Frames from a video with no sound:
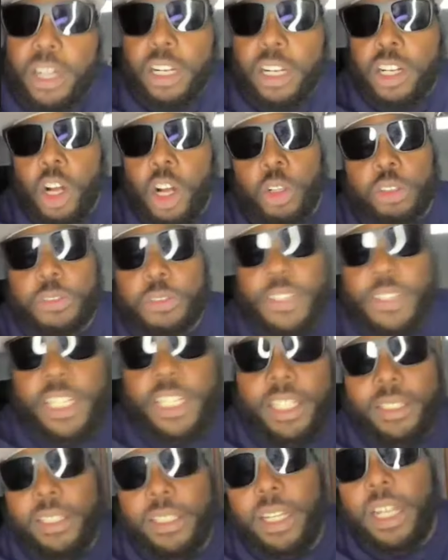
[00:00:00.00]
a Colts
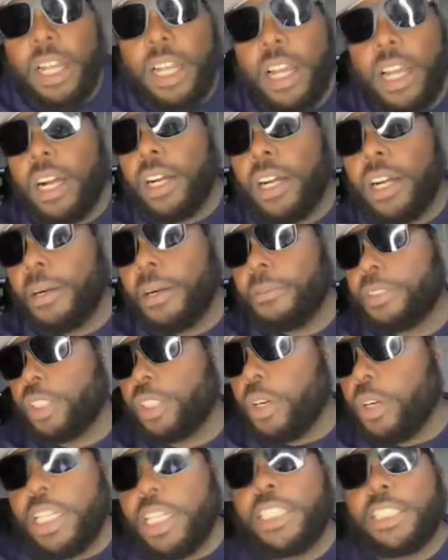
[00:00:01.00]
fan, um,
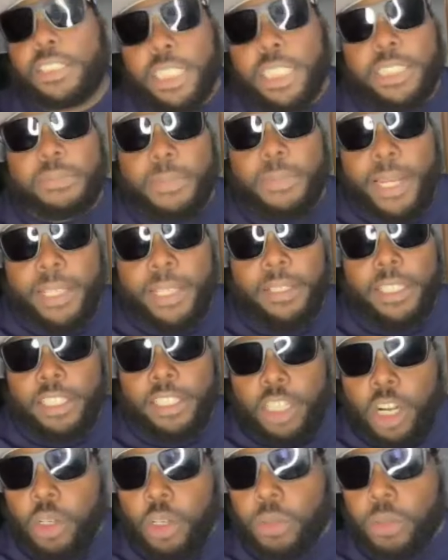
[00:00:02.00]
so it's, it's mainly
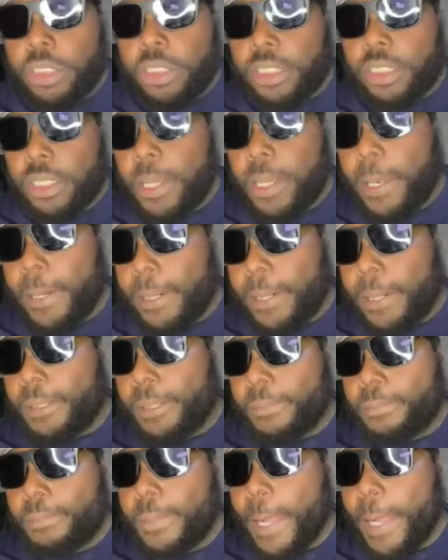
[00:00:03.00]
Colts.
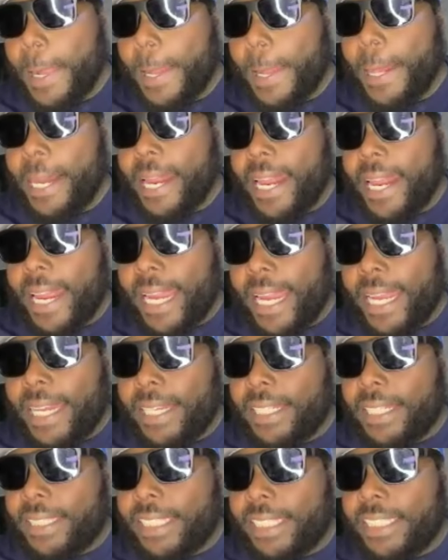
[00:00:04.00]
Um,
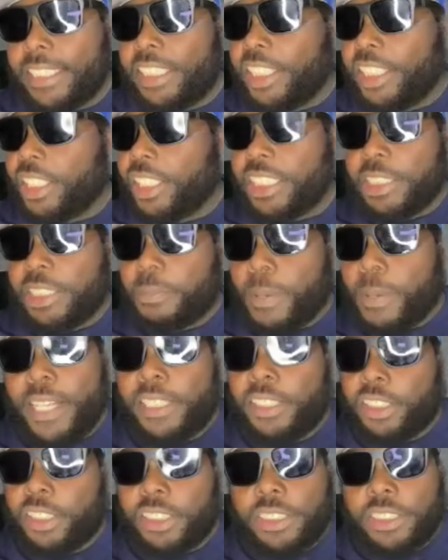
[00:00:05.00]
and this year, these
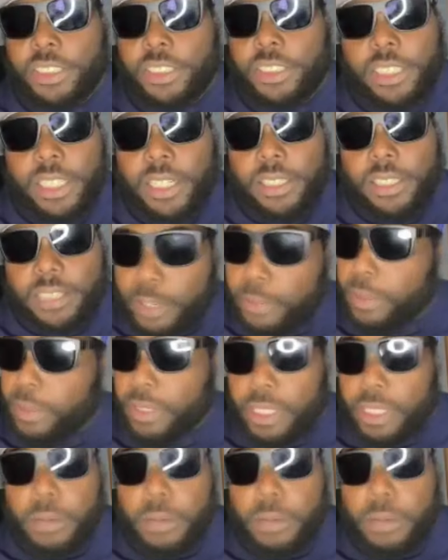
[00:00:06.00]
Pacers, they really